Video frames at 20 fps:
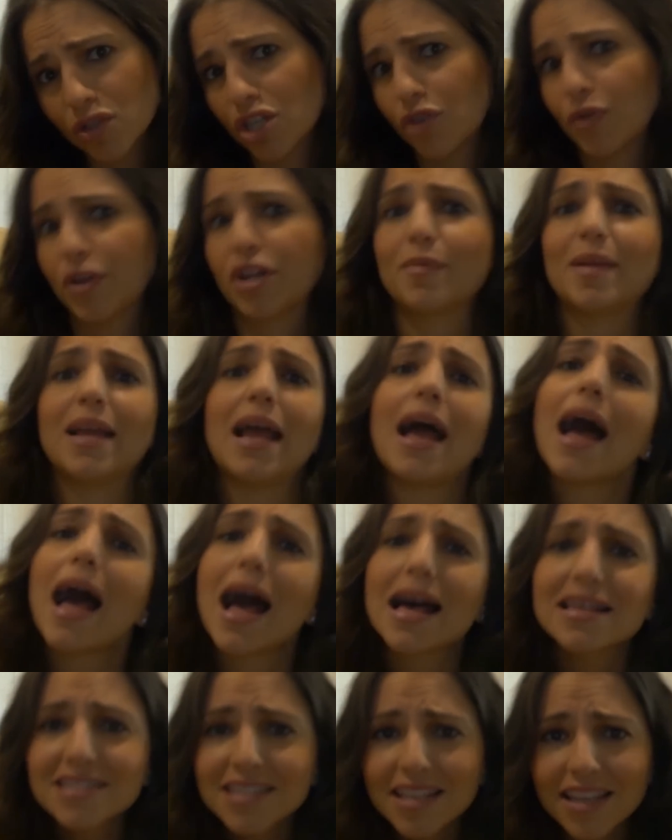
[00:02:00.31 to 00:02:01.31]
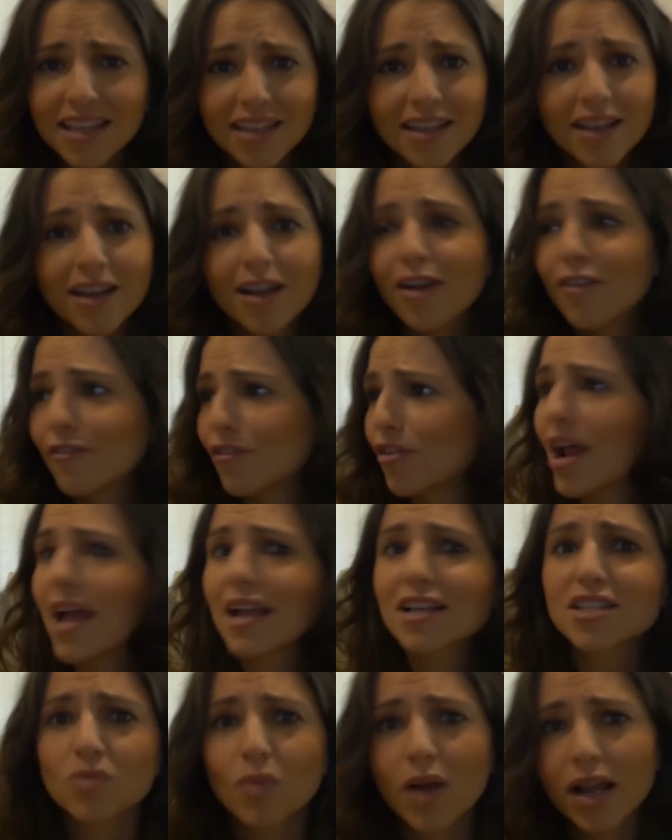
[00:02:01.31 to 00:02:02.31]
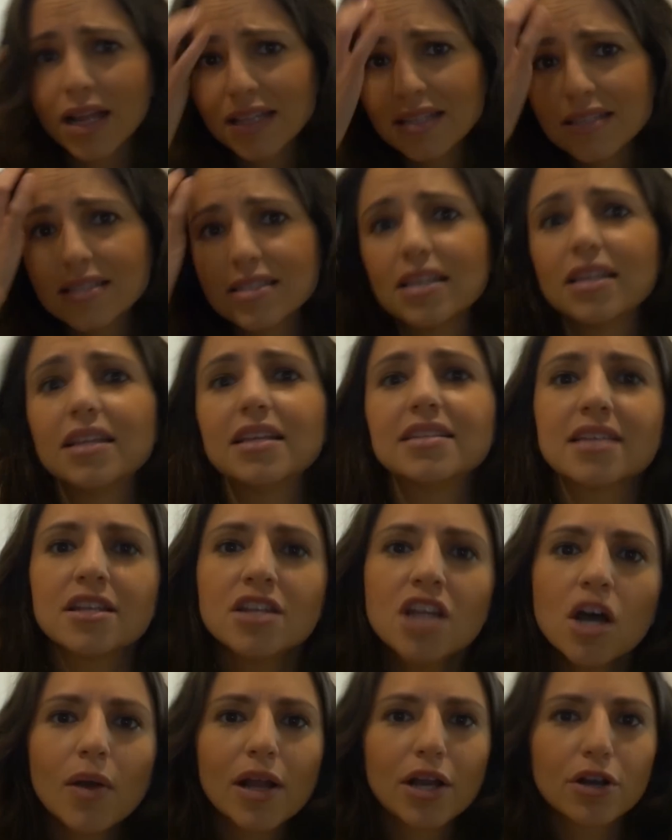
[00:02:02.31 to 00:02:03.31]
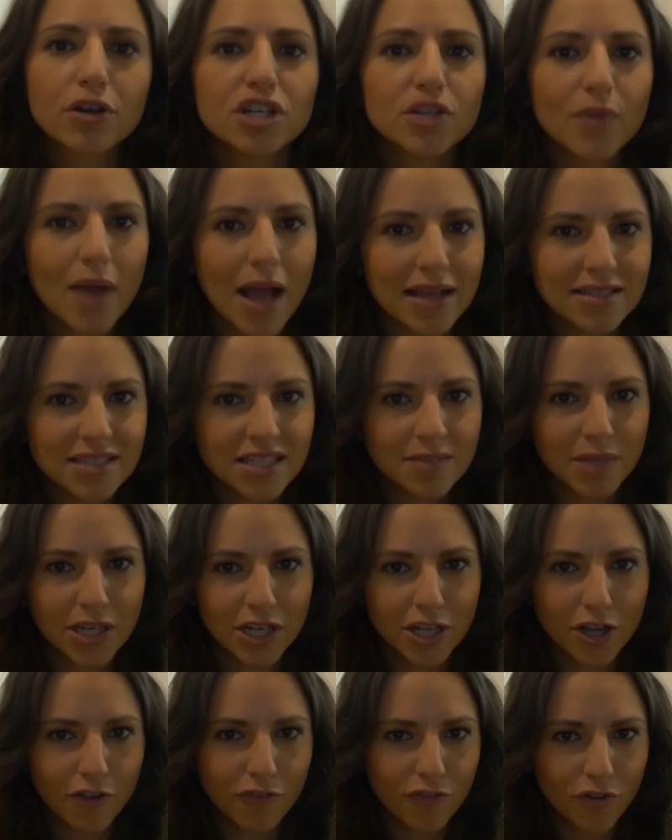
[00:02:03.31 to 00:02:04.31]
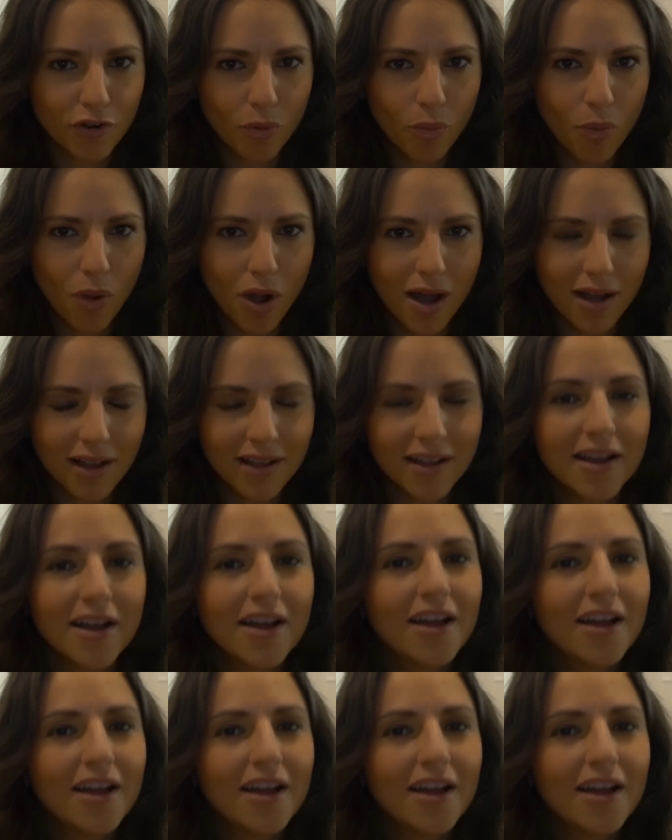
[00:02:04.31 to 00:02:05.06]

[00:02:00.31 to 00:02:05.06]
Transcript: Did you hear me asking for X, Y, and Z? He said, no, I heard you asking me to go for a walk.